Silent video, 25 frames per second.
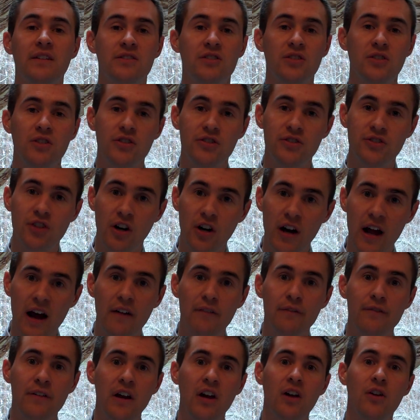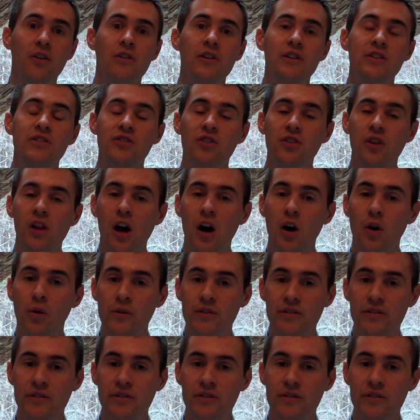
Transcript: It's going to start out very slow.